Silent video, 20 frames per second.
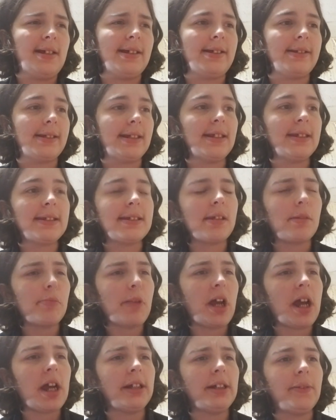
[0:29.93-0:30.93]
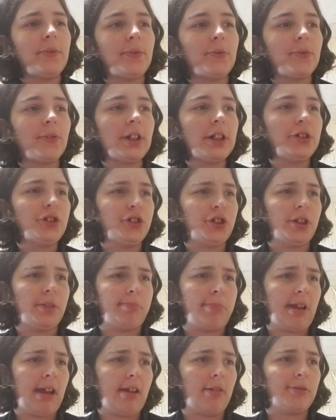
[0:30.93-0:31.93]
Is this some kind of
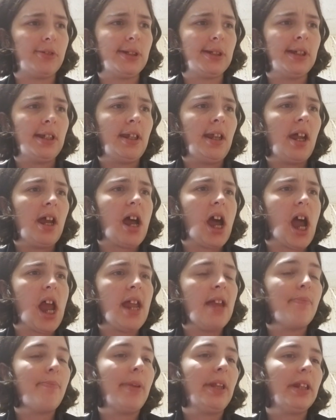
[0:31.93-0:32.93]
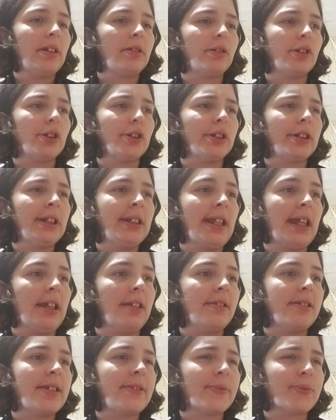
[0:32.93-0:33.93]
friendship house? I have been alerted
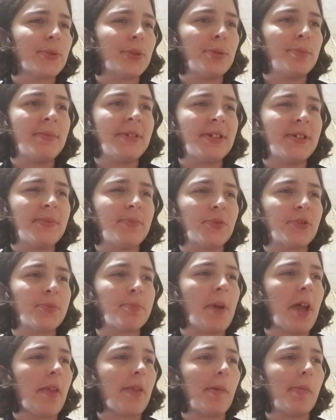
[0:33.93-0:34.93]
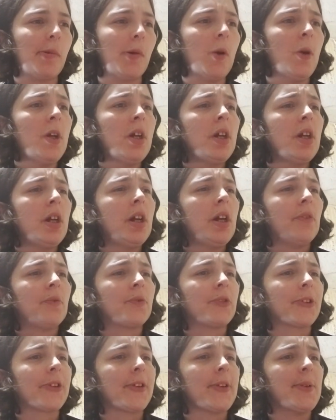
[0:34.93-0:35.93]
that this room is responsible
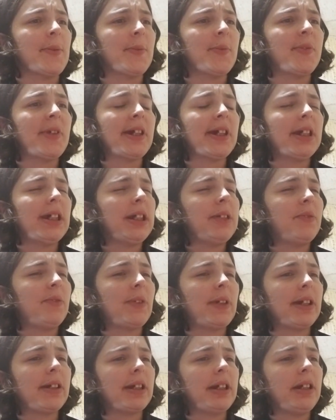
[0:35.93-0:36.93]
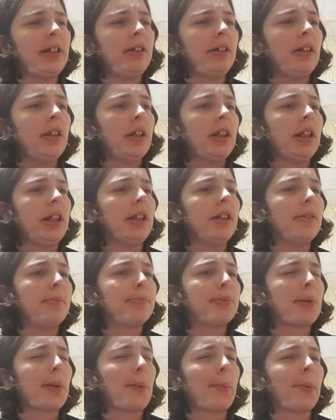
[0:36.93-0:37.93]
for some very, very
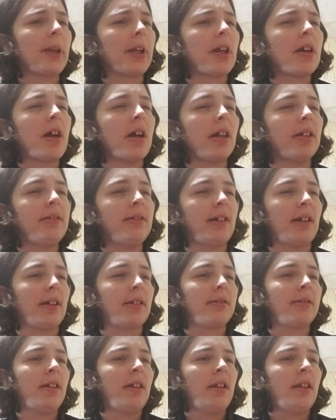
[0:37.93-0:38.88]
inappropriate conduct.